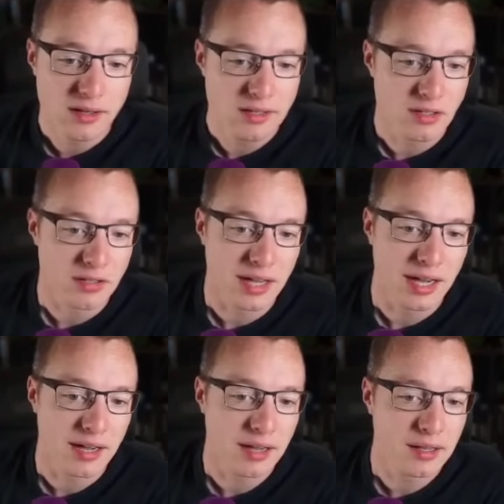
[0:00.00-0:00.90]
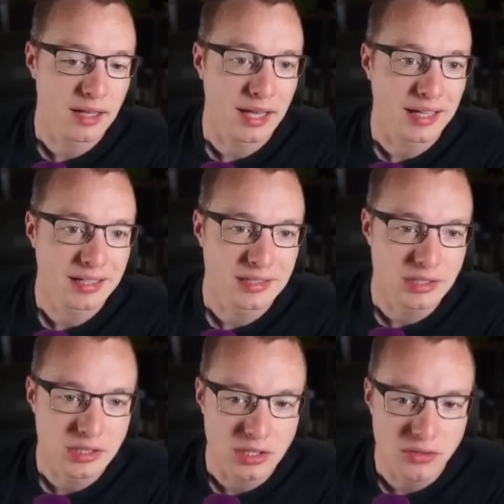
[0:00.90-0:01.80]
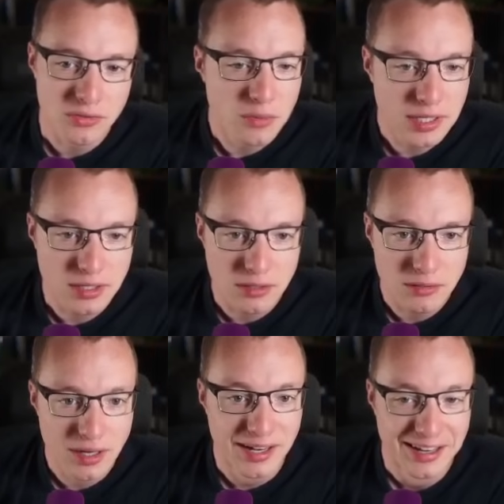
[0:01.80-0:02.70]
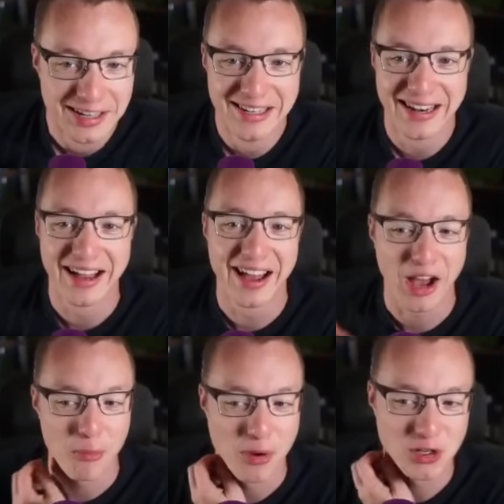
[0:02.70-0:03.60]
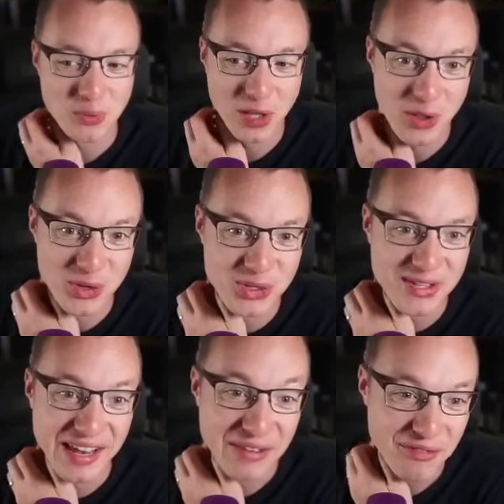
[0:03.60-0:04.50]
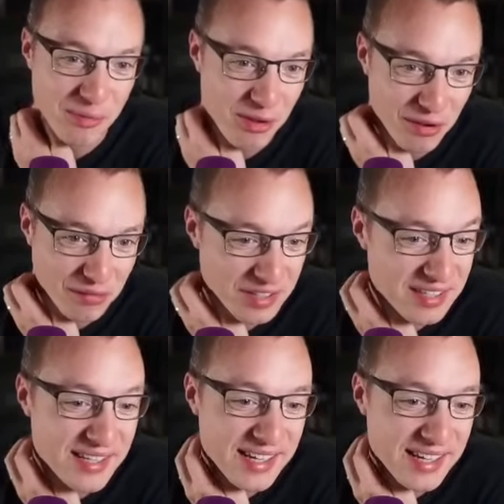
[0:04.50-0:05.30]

So I don't really know how much we'll understand from all of this.